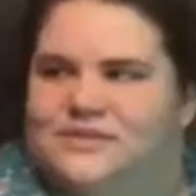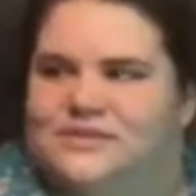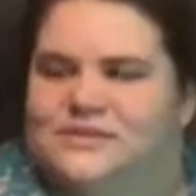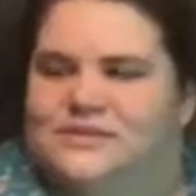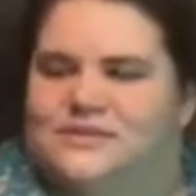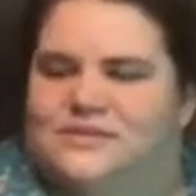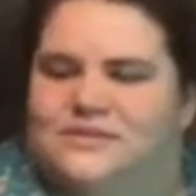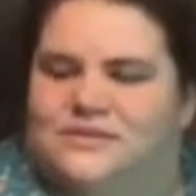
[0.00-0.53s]

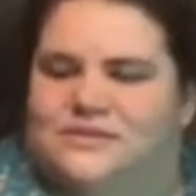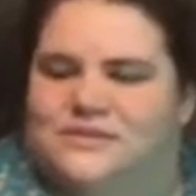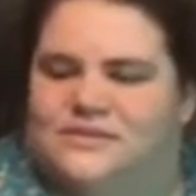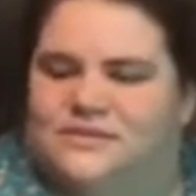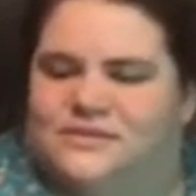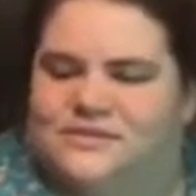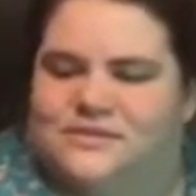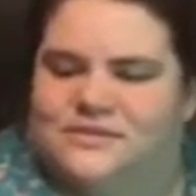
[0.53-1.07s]

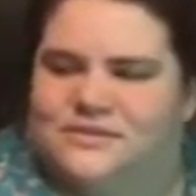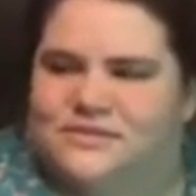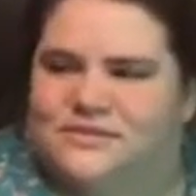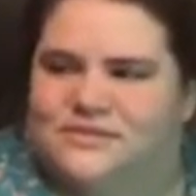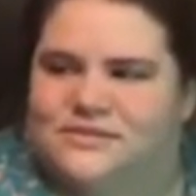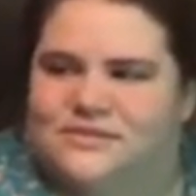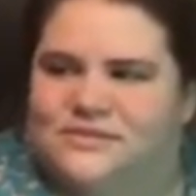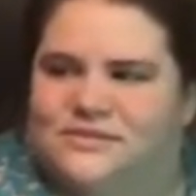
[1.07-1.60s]

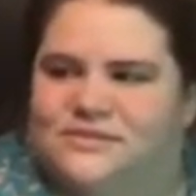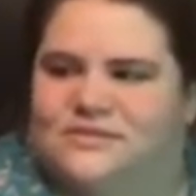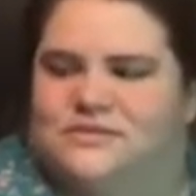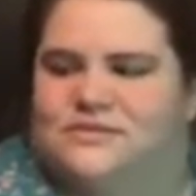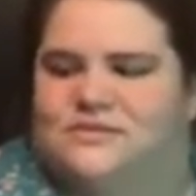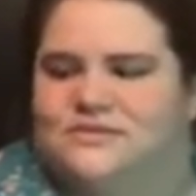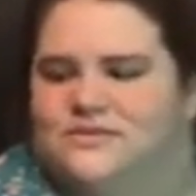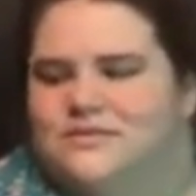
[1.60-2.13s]

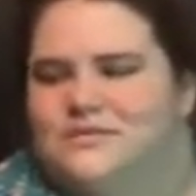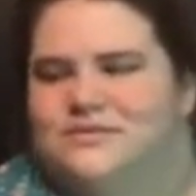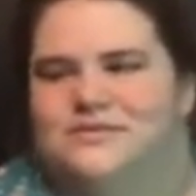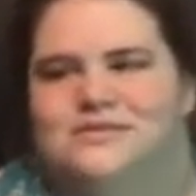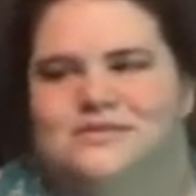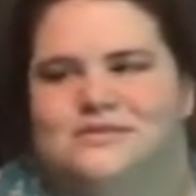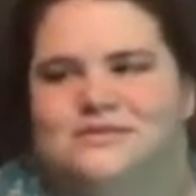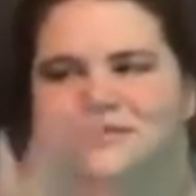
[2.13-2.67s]

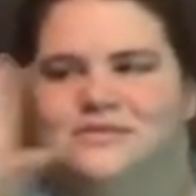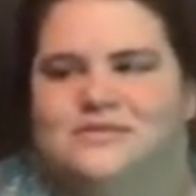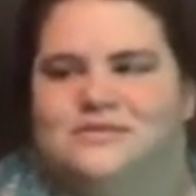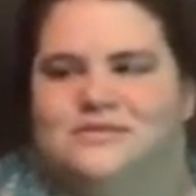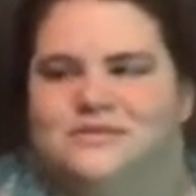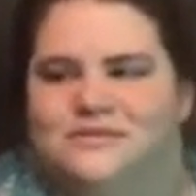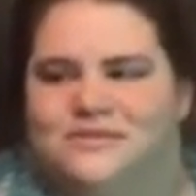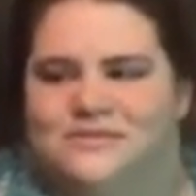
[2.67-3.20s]

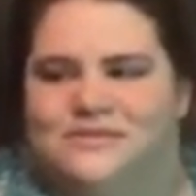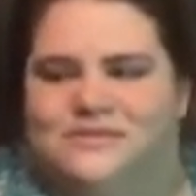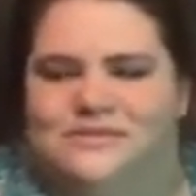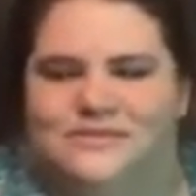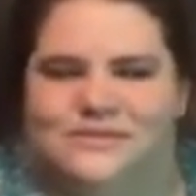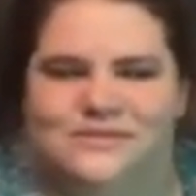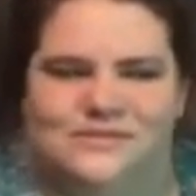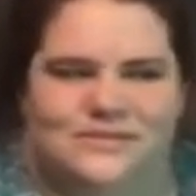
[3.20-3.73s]

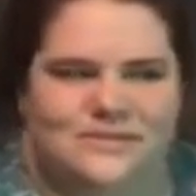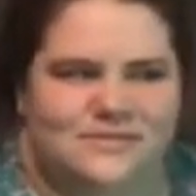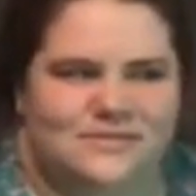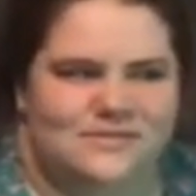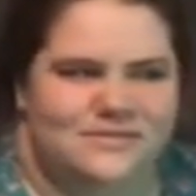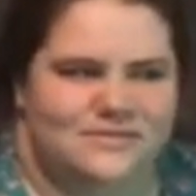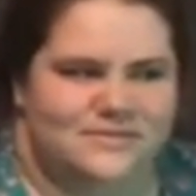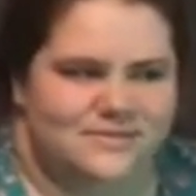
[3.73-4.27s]

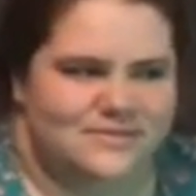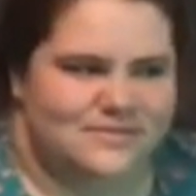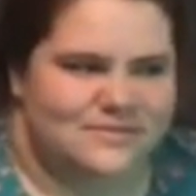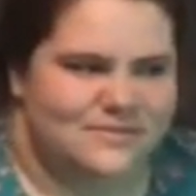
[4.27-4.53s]
(not speaking)